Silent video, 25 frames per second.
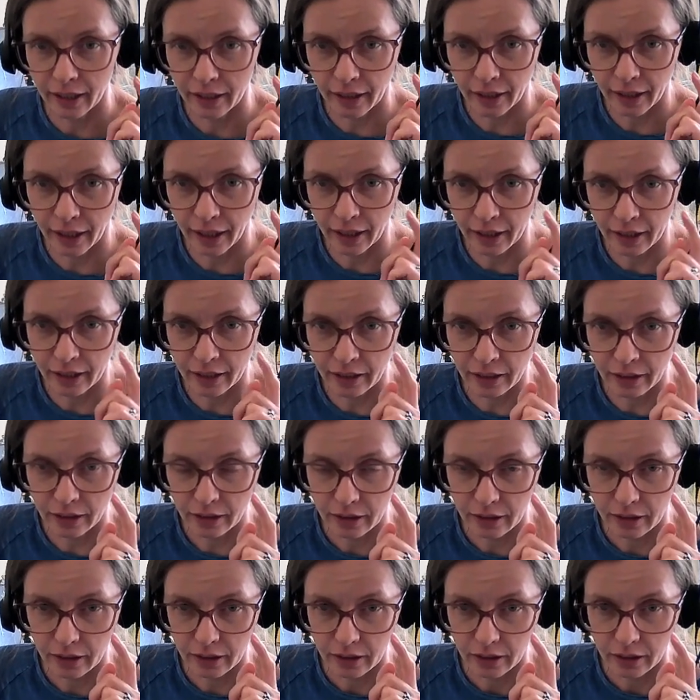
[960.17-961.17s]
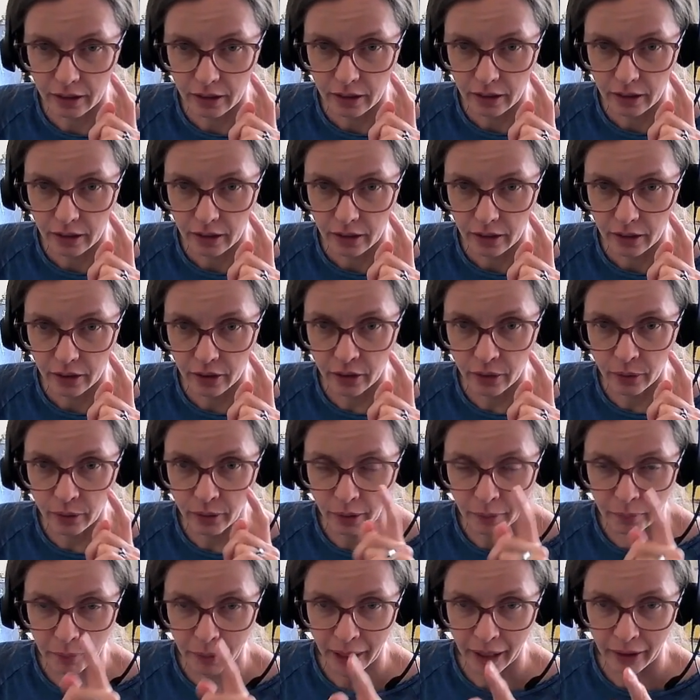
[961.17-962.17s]
then you
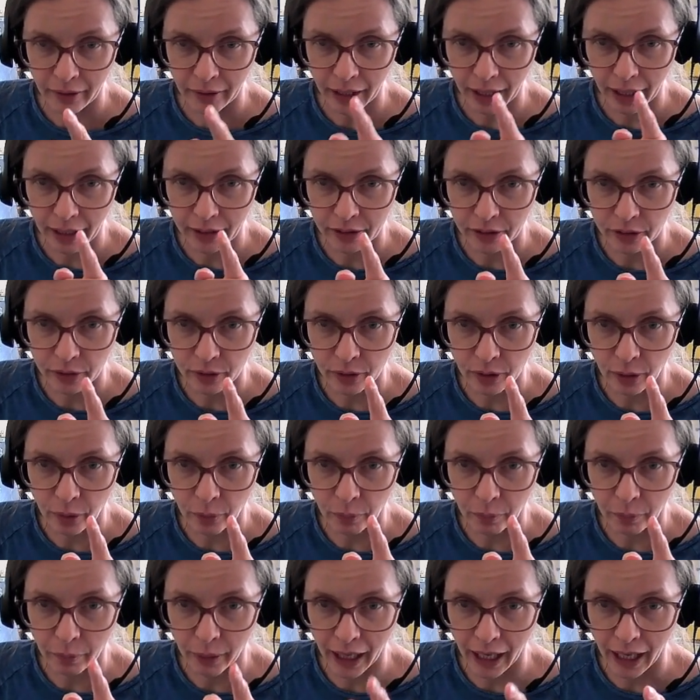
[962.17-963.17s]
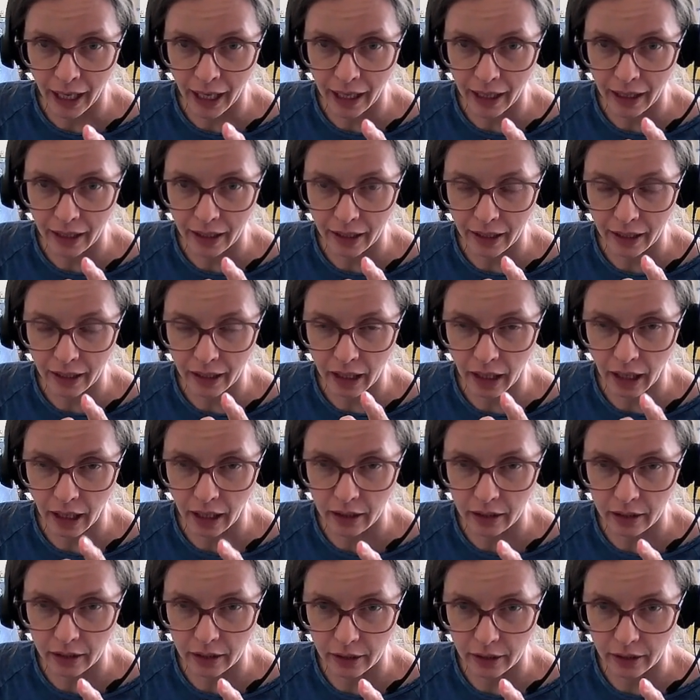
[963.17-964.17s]
compare it as you go back, the
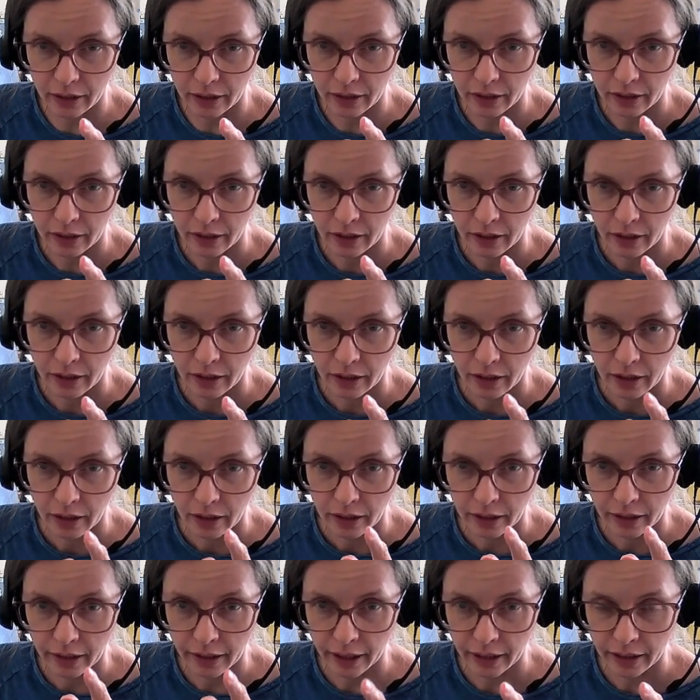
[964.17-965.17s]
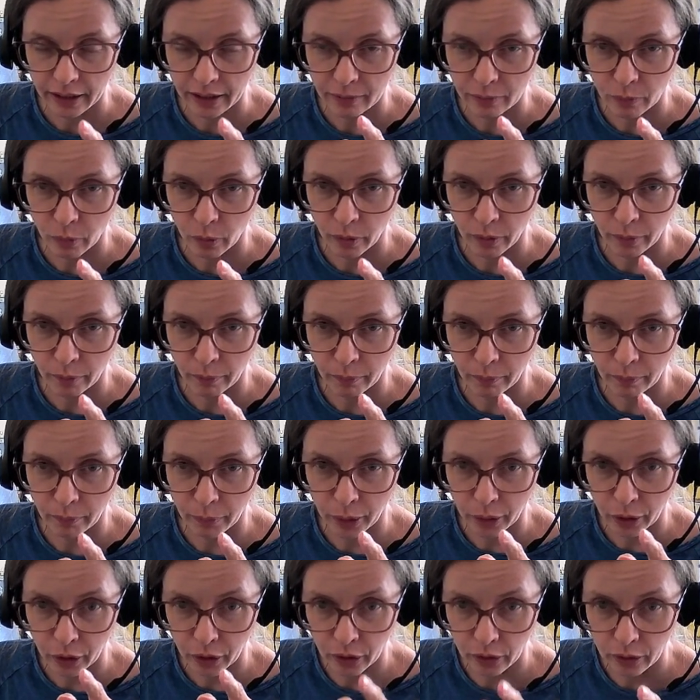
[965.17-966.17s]
color gets more
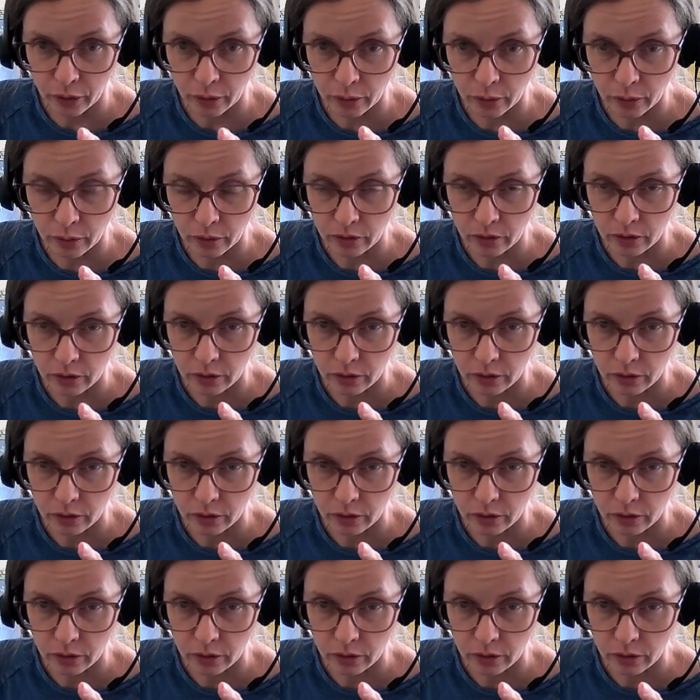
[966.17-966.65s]
blue.